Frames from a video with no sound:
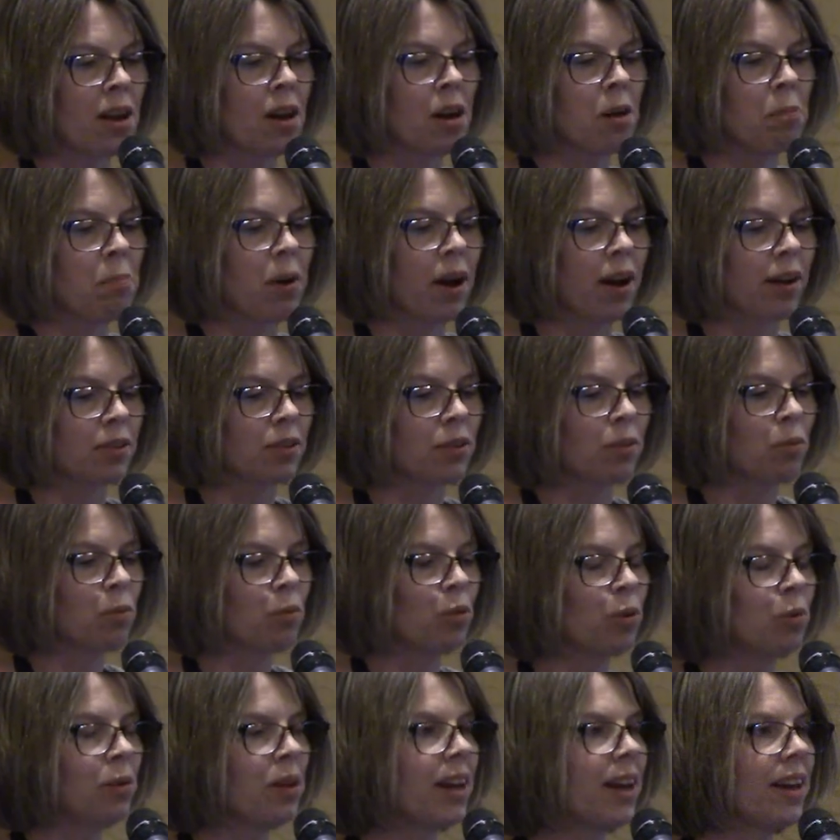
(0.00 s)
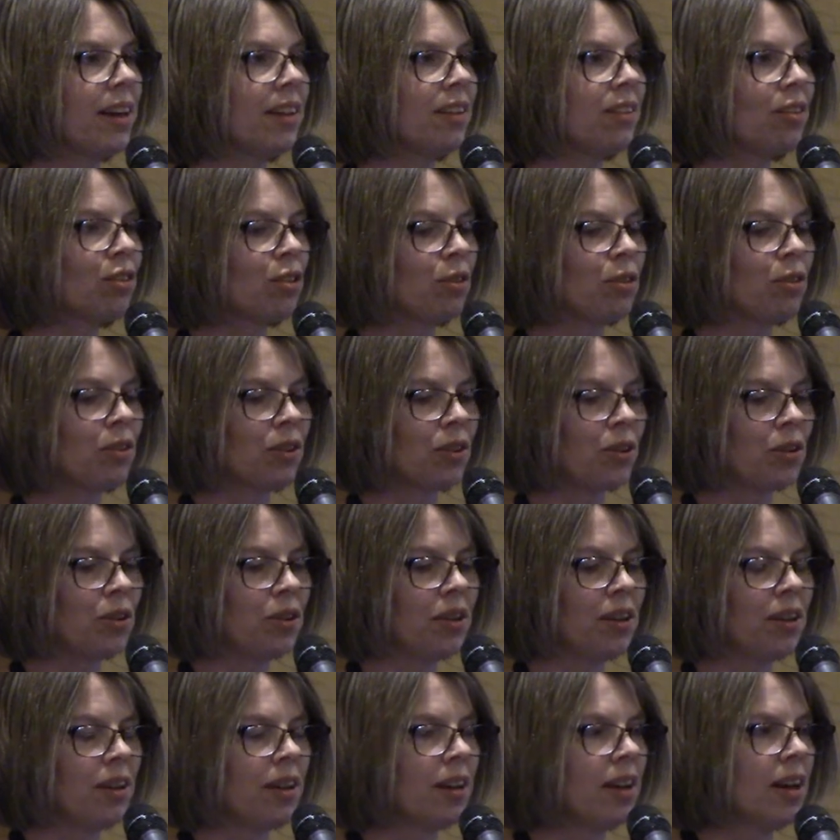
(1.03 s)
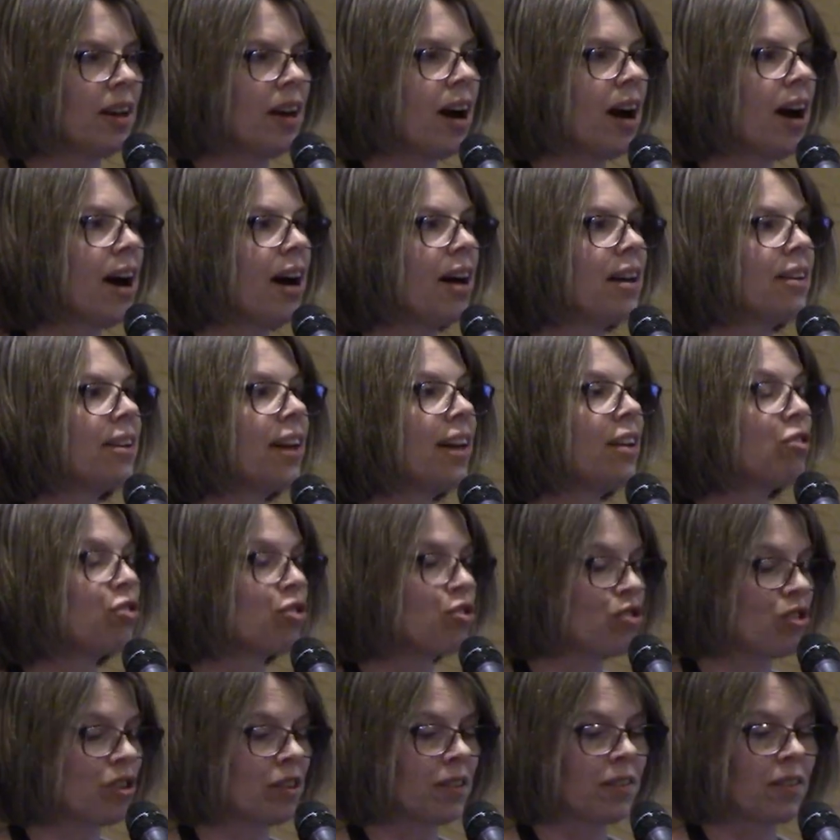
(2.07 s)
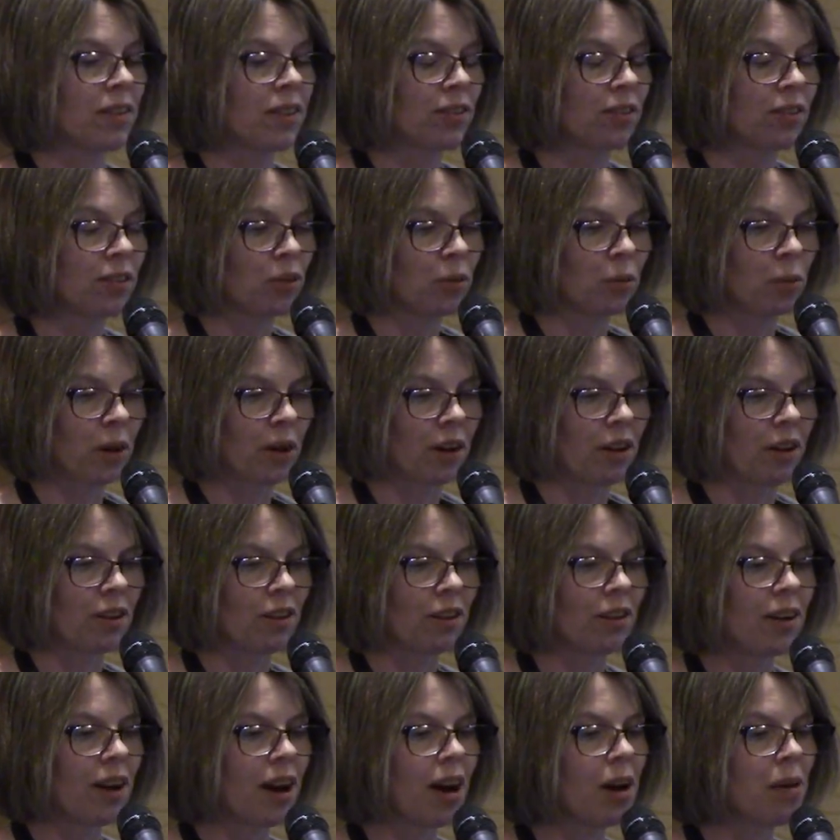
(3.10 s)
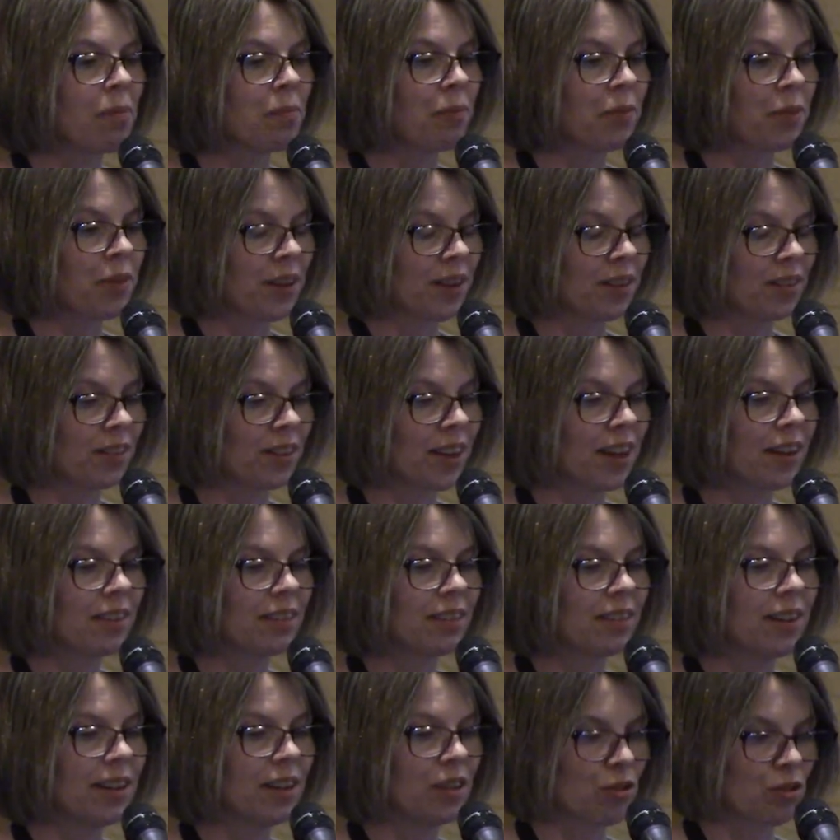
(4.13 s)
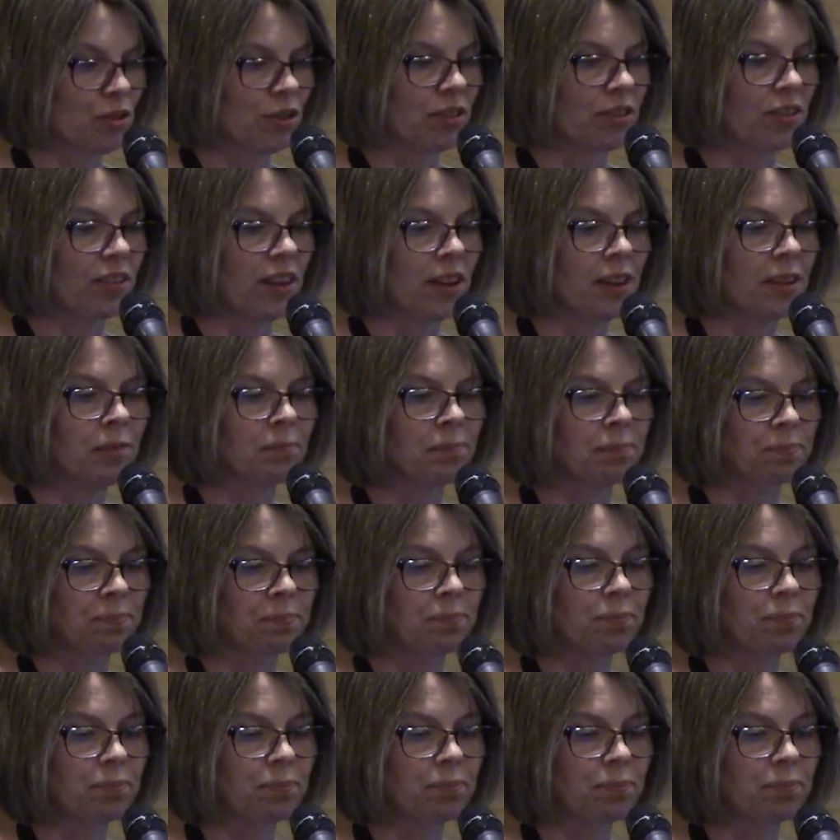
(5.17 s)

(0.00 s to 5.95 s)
But when we get into the nitrogen, this is where things get interesting.